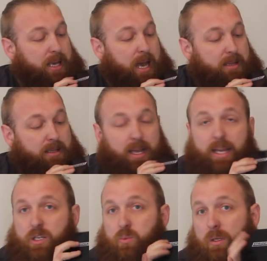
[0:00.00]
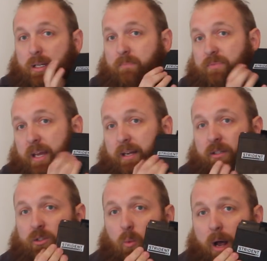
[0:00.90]
again, it's one of them
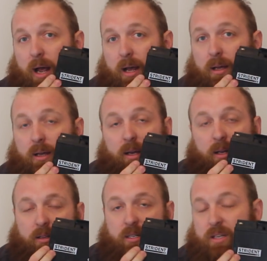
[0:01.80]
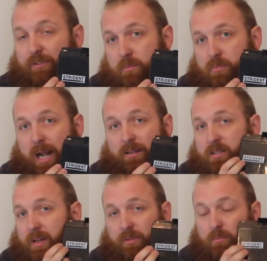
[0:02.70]
things where there's different
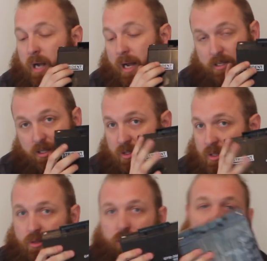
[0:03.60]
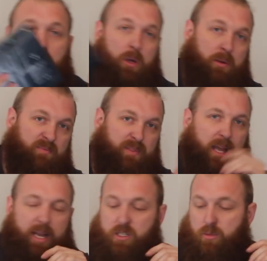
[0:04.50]
brands, different prices. So
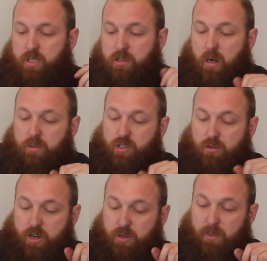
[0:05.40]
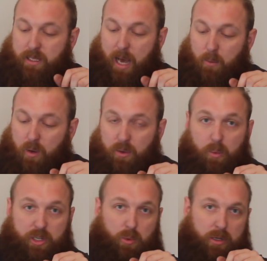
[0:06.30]
it's up to your own discretion with that one,
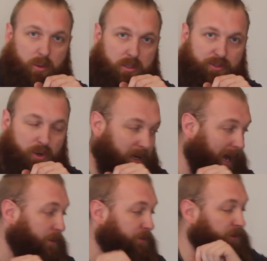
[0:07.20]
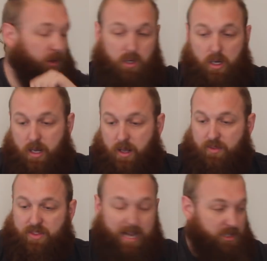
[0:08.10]
which one you want to fork out for.
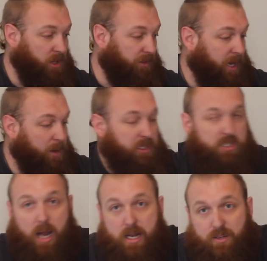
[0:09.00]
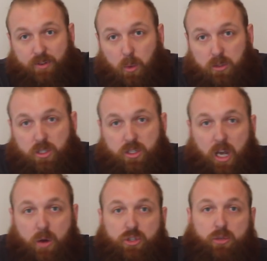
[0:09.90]
That's not the only size. If you wanted to
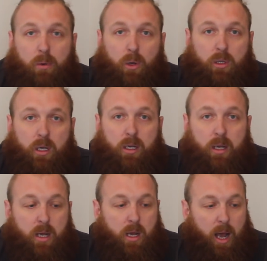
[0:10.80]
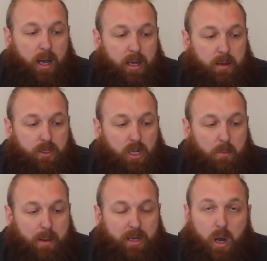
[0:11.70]
go smaller, you know,
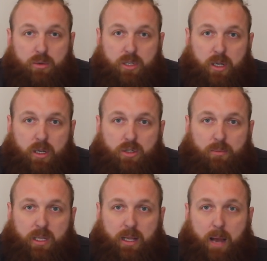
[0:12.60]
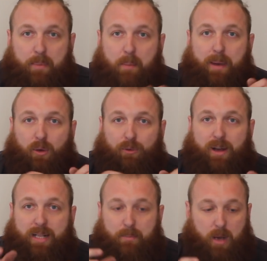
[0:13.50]
maybe go to something like a bit of belt
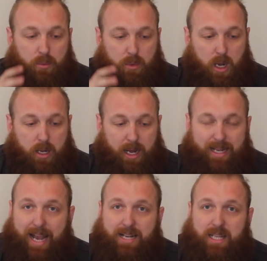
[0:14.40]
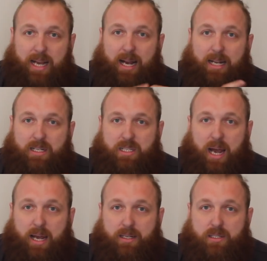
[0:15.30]
fed ammo, a case, that kind of
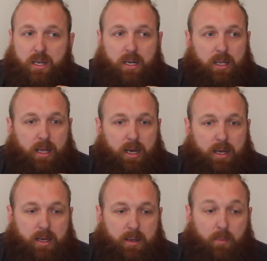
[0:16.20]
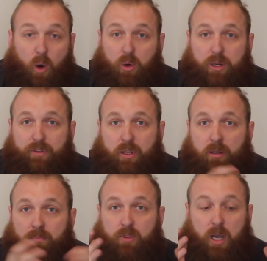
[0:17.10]
size, or
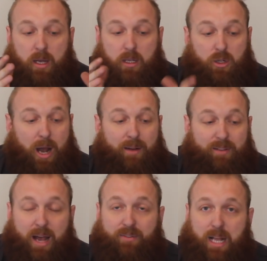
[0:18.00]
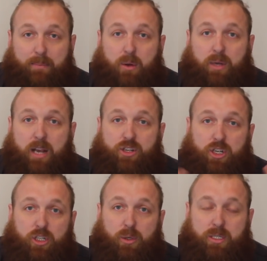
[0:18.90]
even you don't have to have an ammo case,
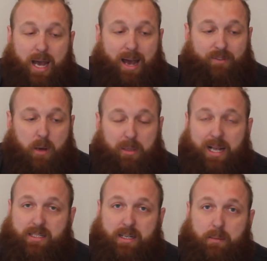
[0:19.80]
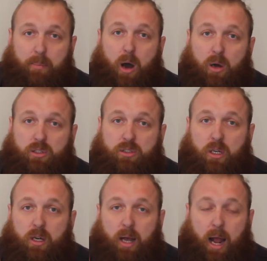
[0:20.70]
you could always have a plastic
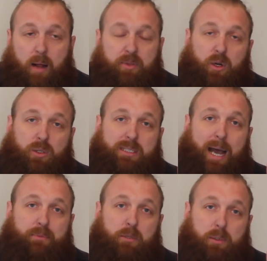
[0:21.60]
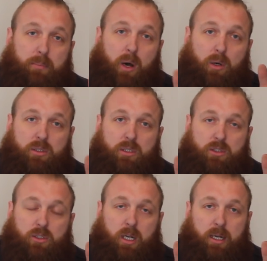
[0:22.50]
box. They're called adaptable
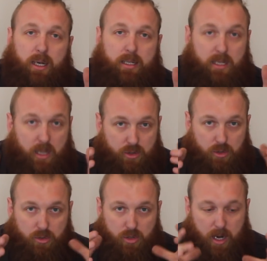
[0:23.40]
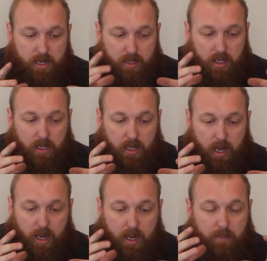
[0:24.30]
boxes in the electrical trade.
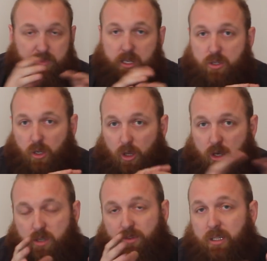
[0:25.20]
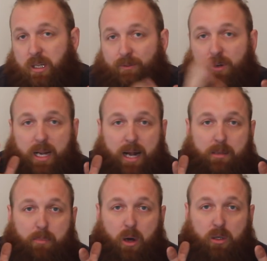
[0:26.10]
There's lots of other different kind
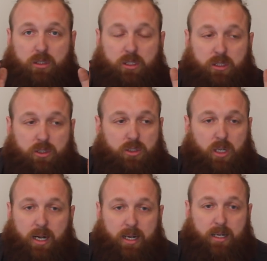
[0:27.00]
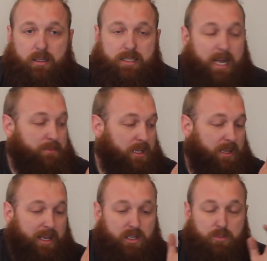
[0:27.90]
of boxes, names and
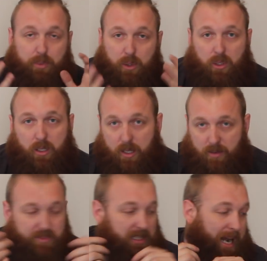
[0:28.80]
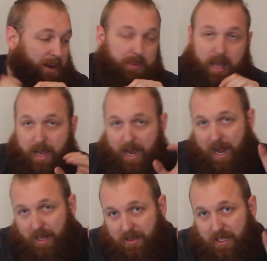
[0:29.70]
things, but they're out there.
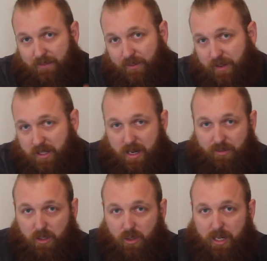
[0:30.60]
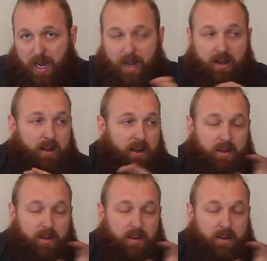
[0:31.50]
I'll leave it for you to have a look at.